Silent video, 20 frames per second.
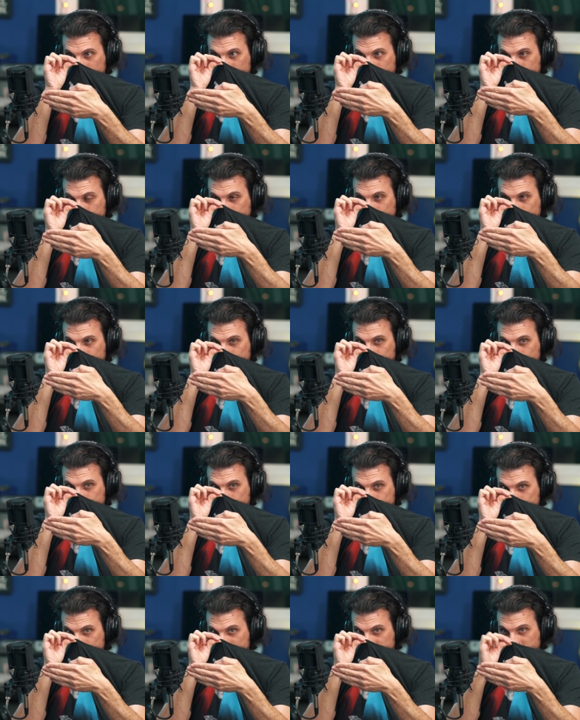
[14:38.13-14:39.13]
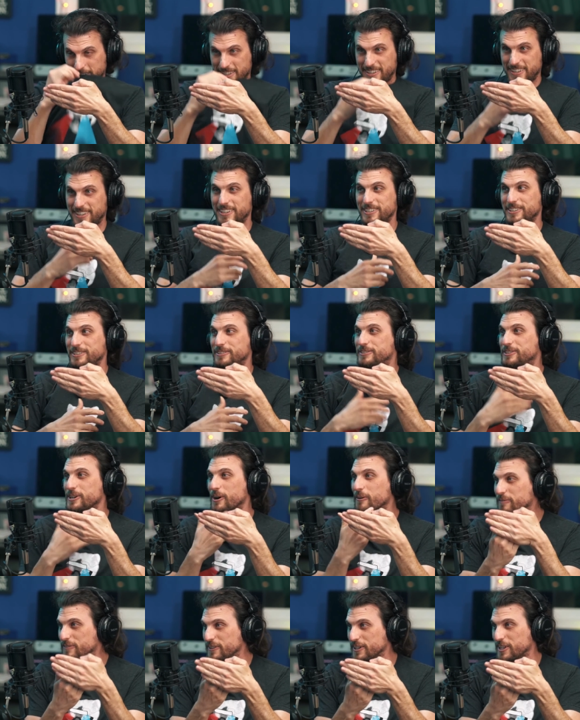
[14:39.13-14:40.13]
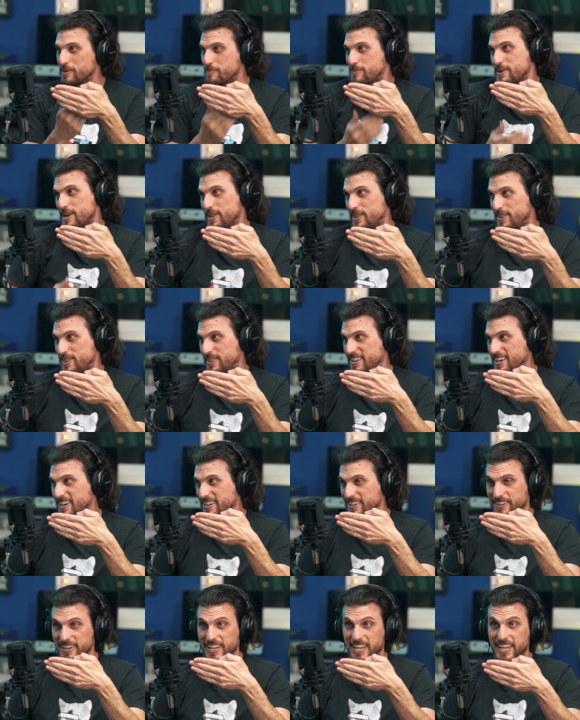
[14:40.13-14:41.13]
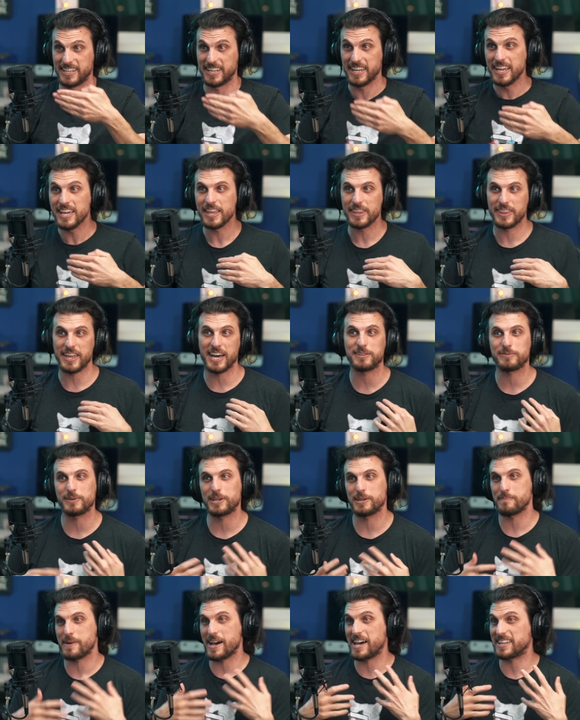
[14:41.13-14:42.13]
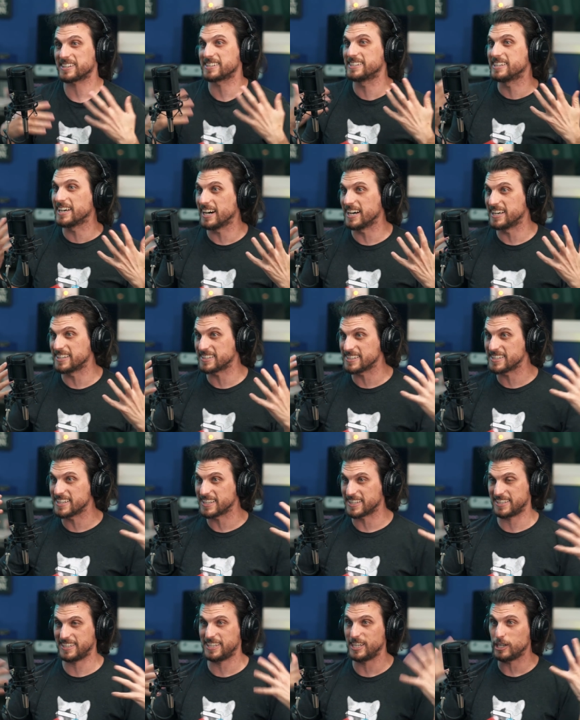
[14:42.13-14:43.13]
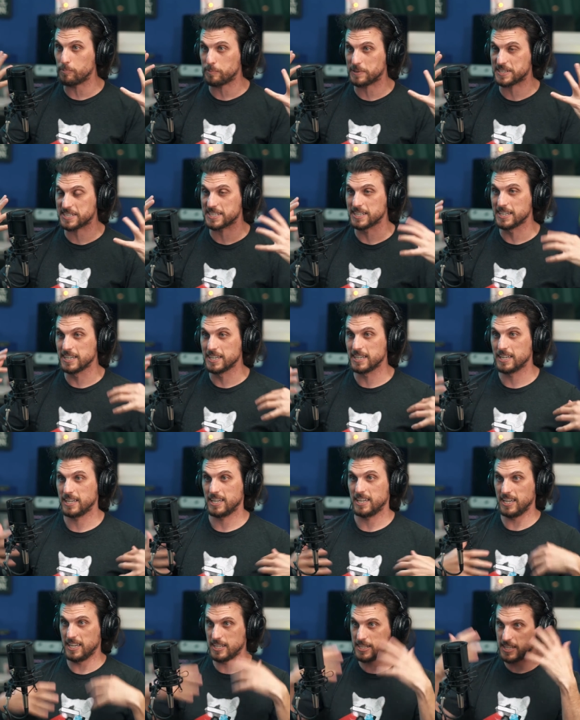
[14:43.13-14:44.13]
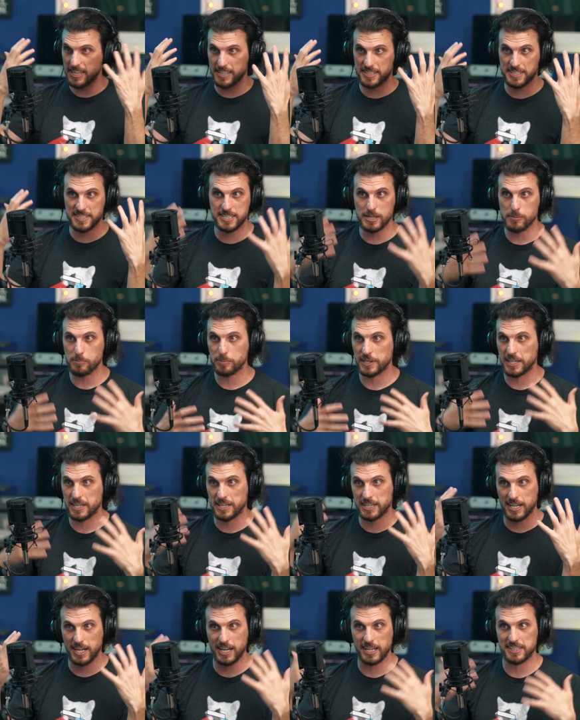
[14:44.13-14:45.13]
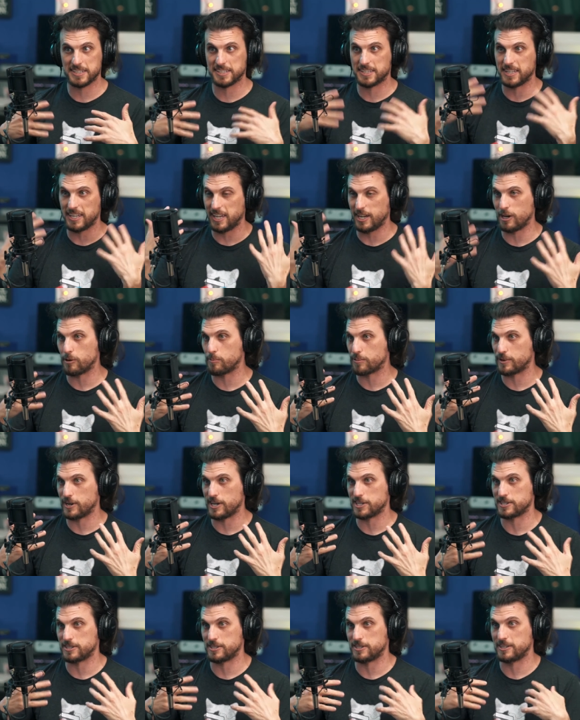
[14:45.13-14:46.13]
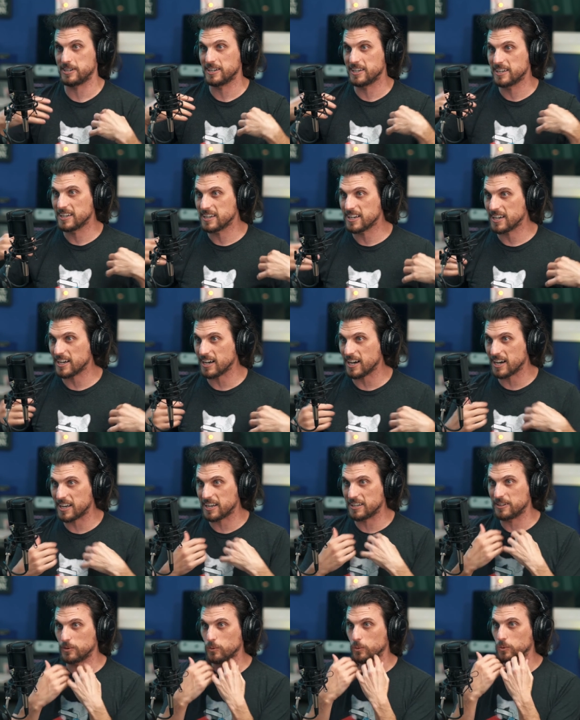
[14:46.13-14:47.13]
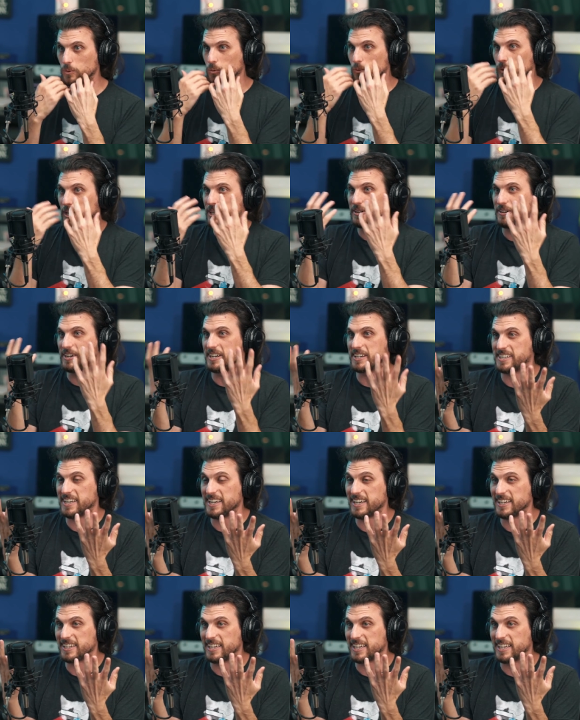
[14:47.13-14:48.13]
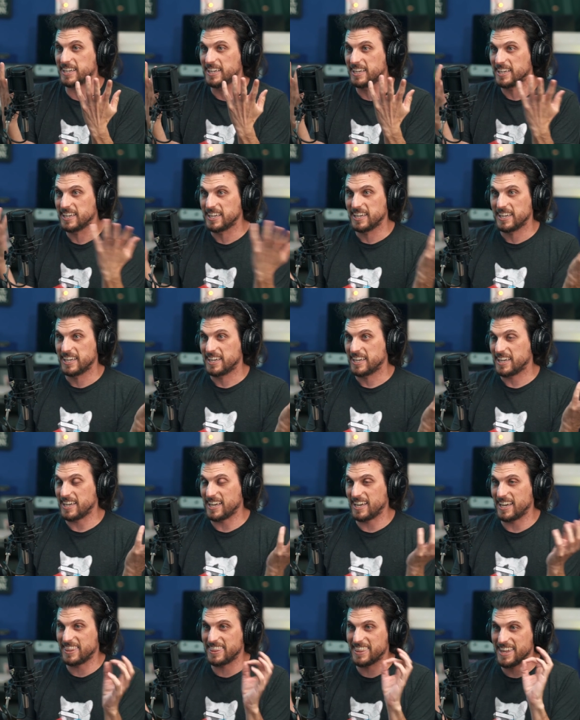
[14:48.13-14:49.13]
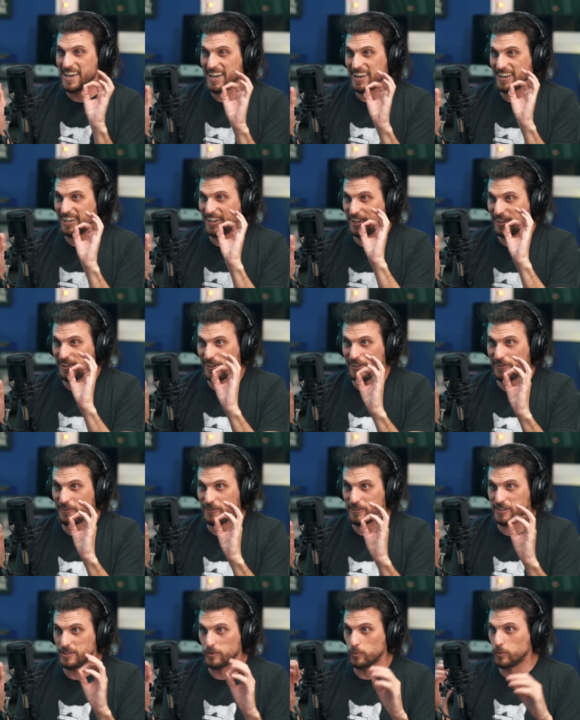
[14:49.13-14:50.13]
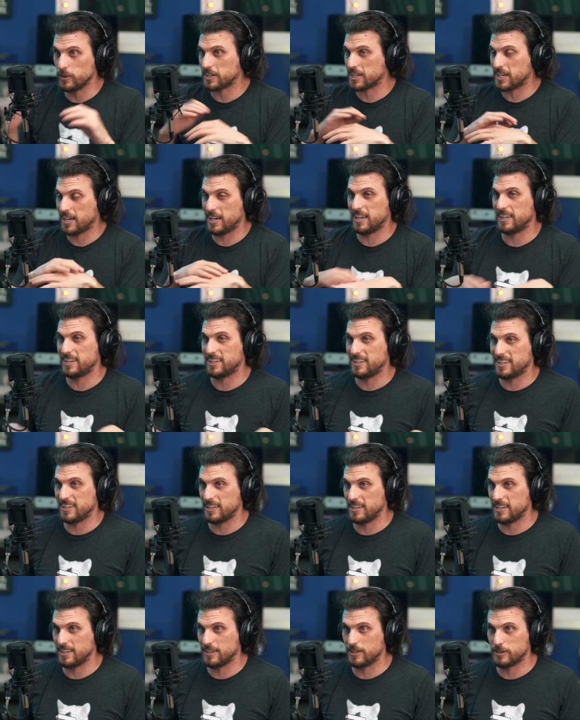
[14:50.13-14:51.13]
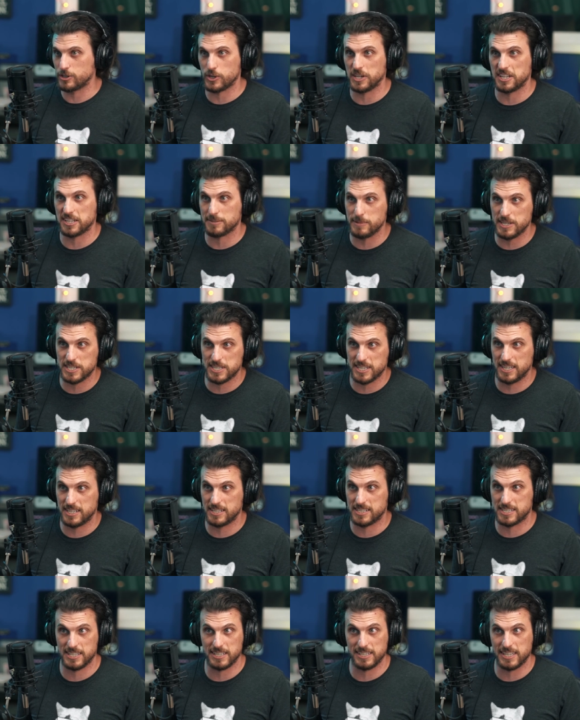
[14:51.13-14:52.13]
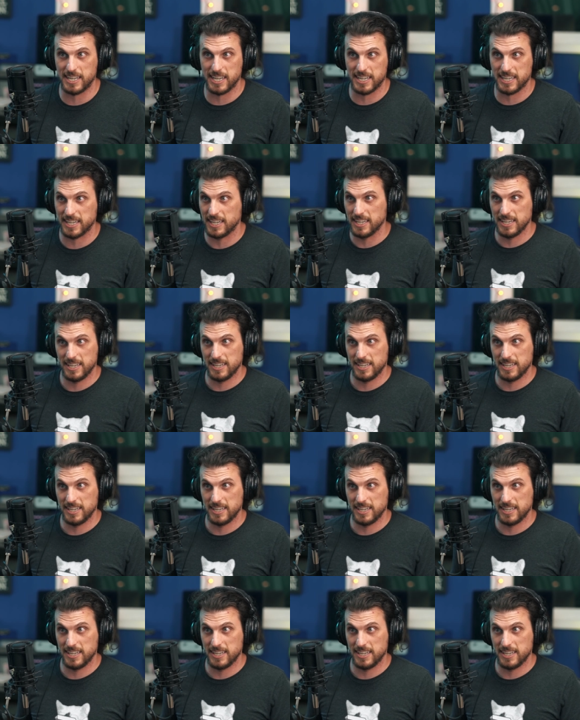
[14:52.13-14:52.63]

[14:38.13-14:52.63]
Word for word: and blow. You don't feel the breath on your hand. That's what a mask does. Is it keeps it, it simply cuts the air pressure on what you're exhaling, and that alone will cut transmission to like